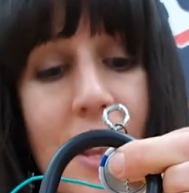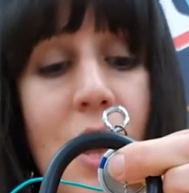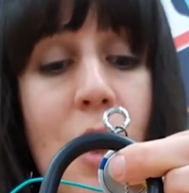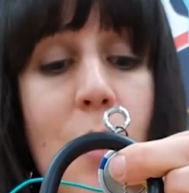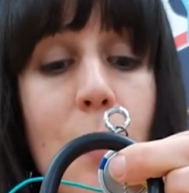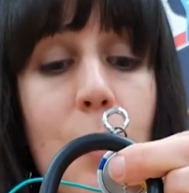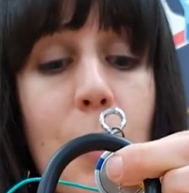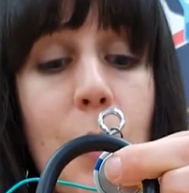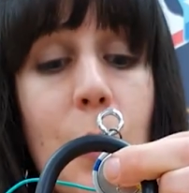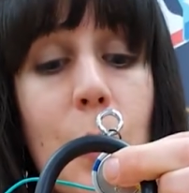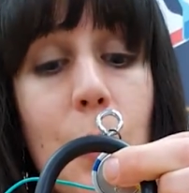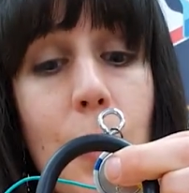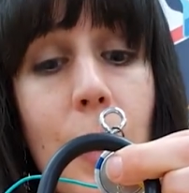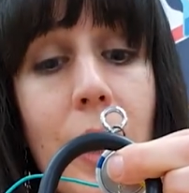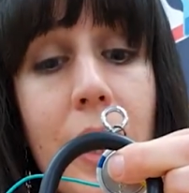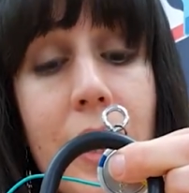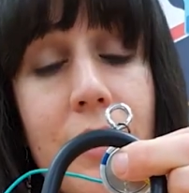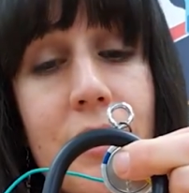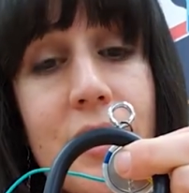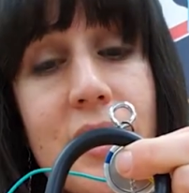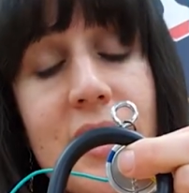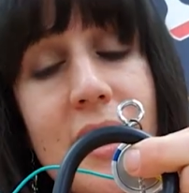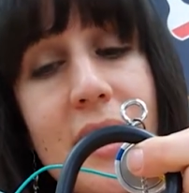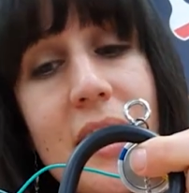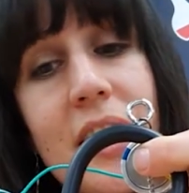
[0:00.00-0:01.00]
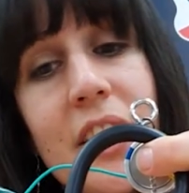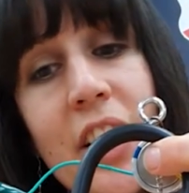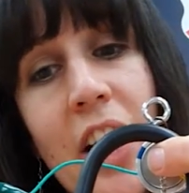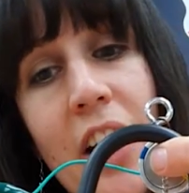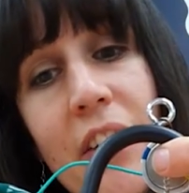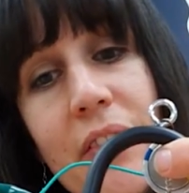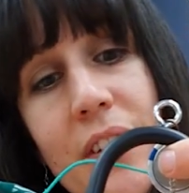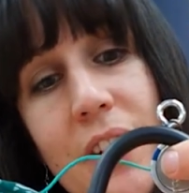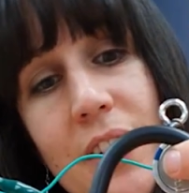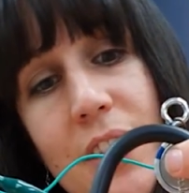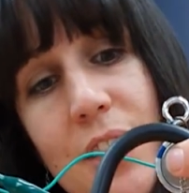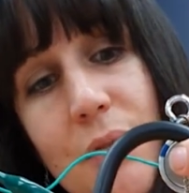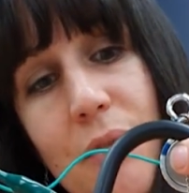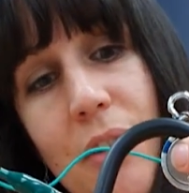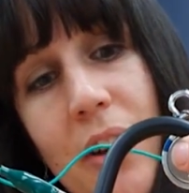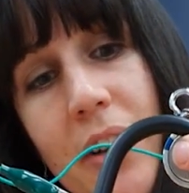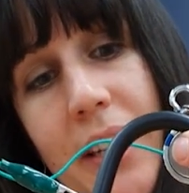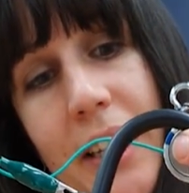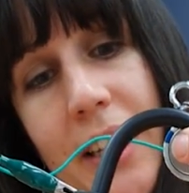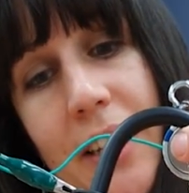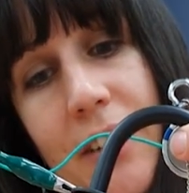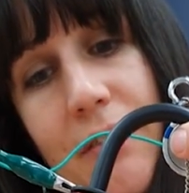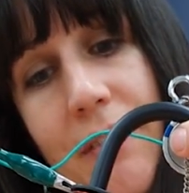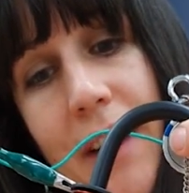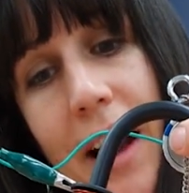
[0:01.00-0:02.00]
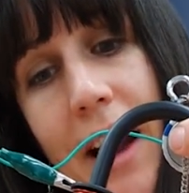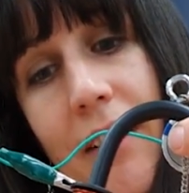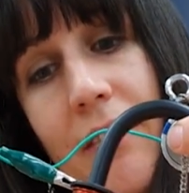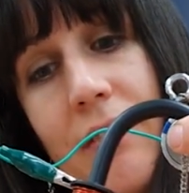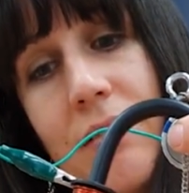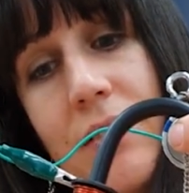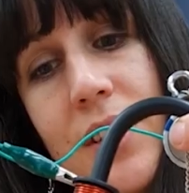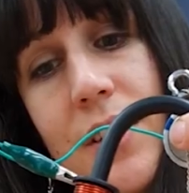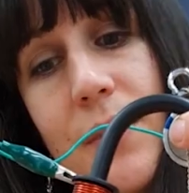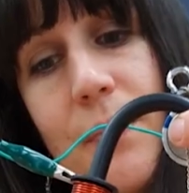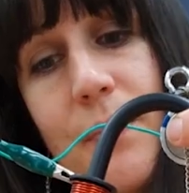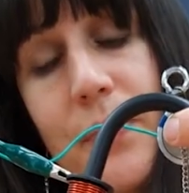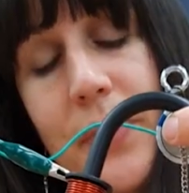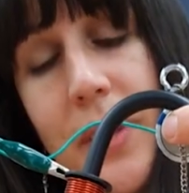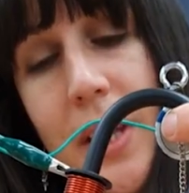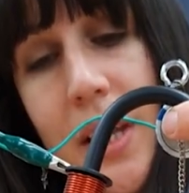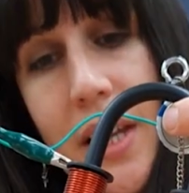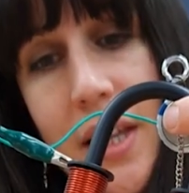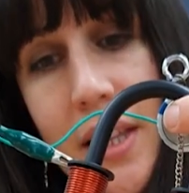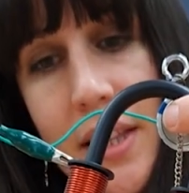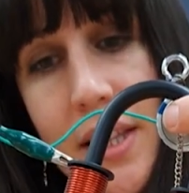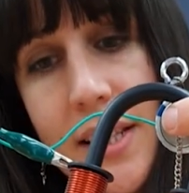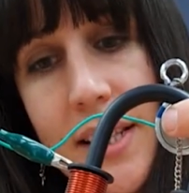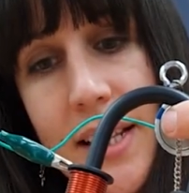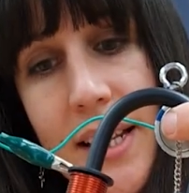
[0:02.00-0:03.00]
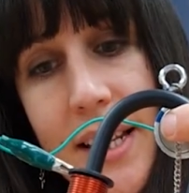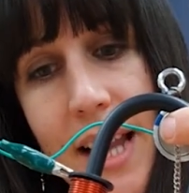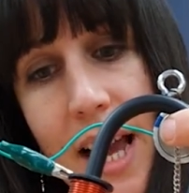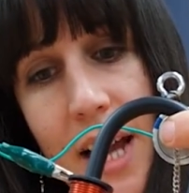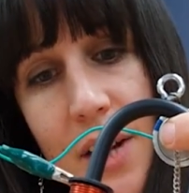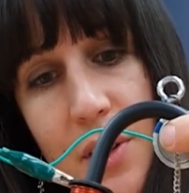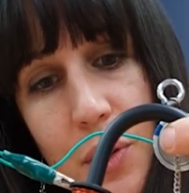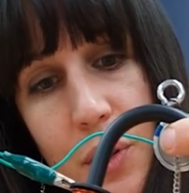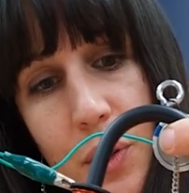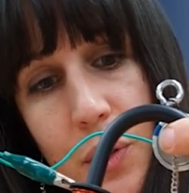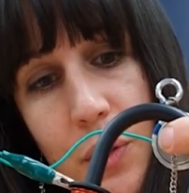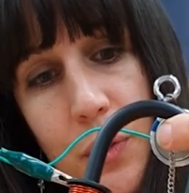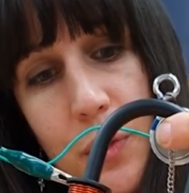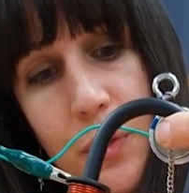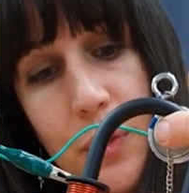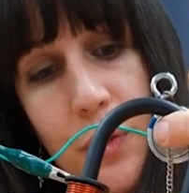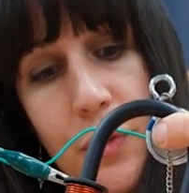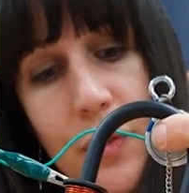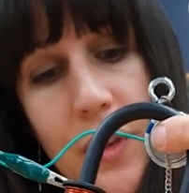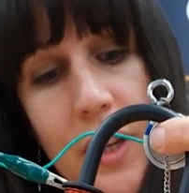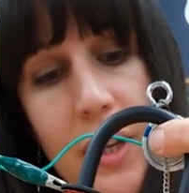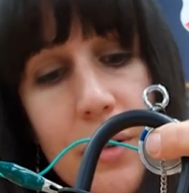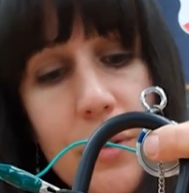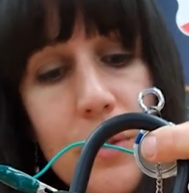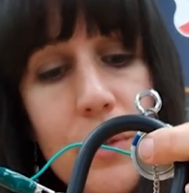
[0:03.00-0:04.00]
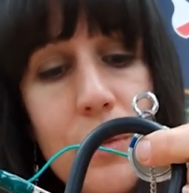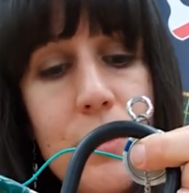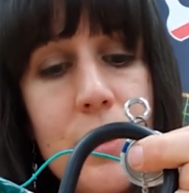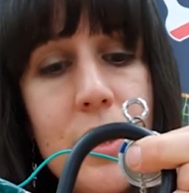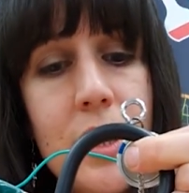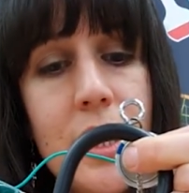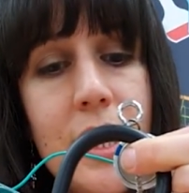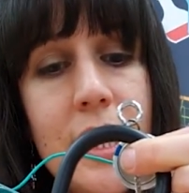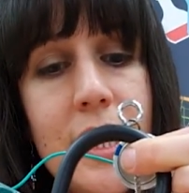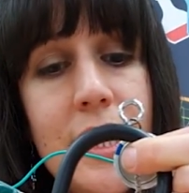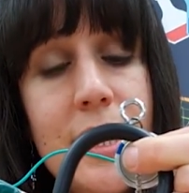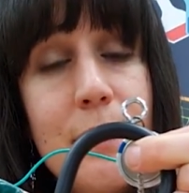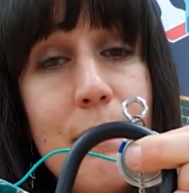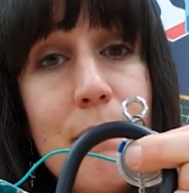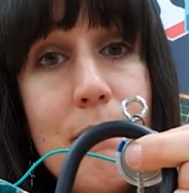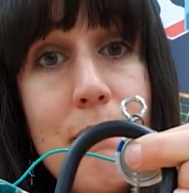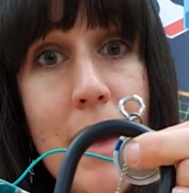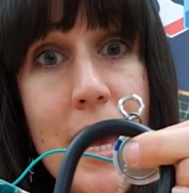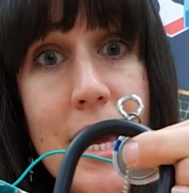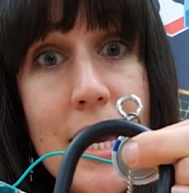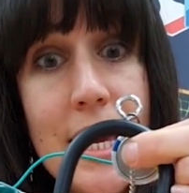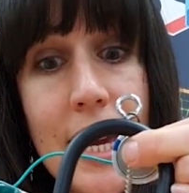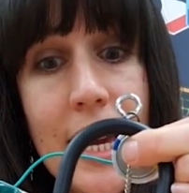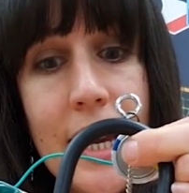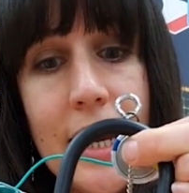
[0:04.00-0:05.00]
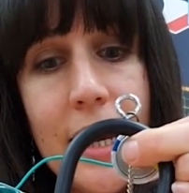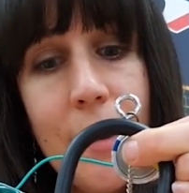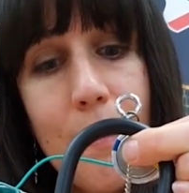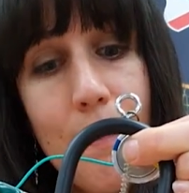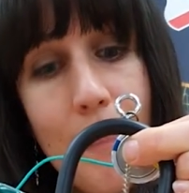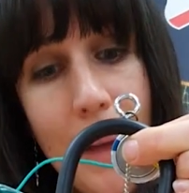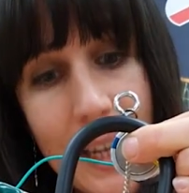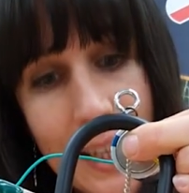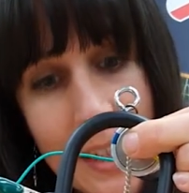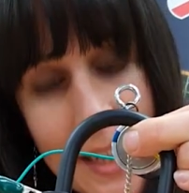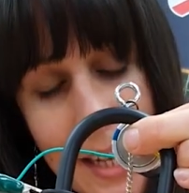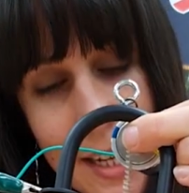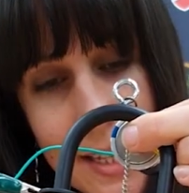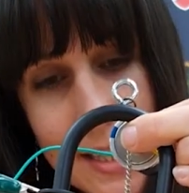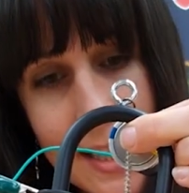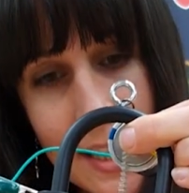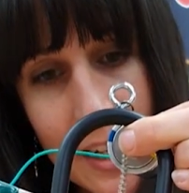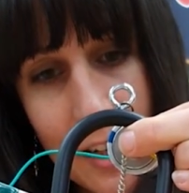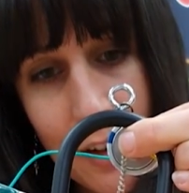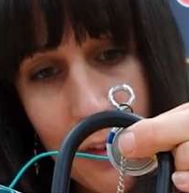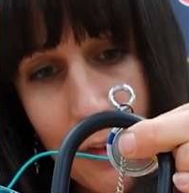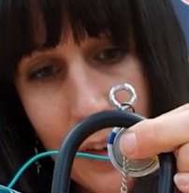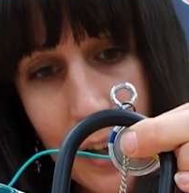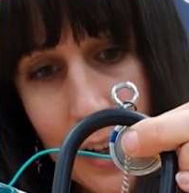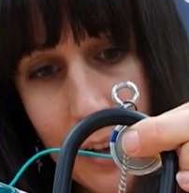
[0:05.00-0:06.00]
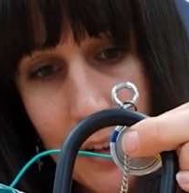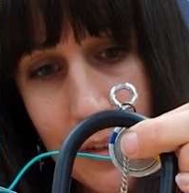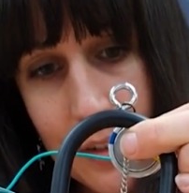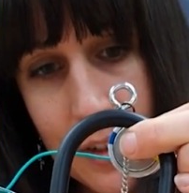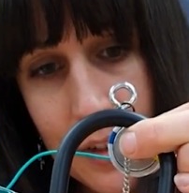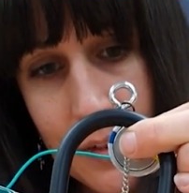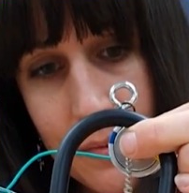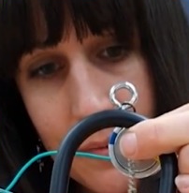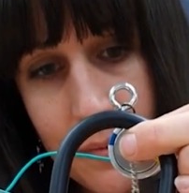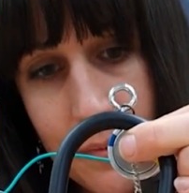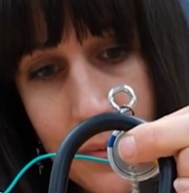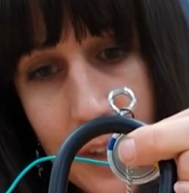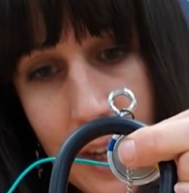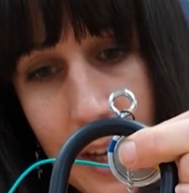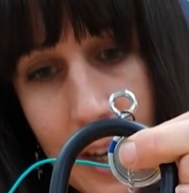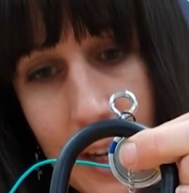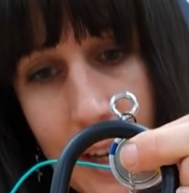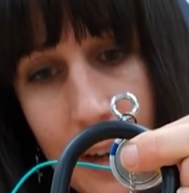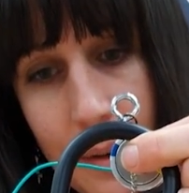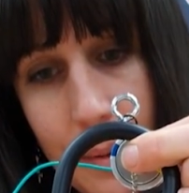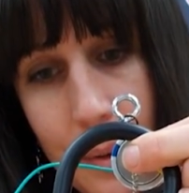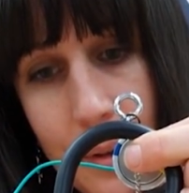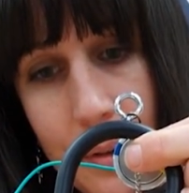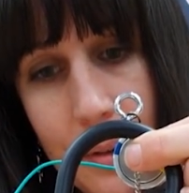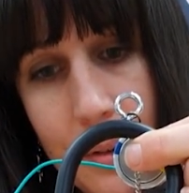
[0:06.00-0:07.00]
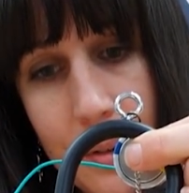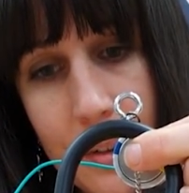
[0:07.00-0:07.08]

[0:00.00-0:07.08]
But whilst the current's running round, this electrical field is making a magnetic field, and it will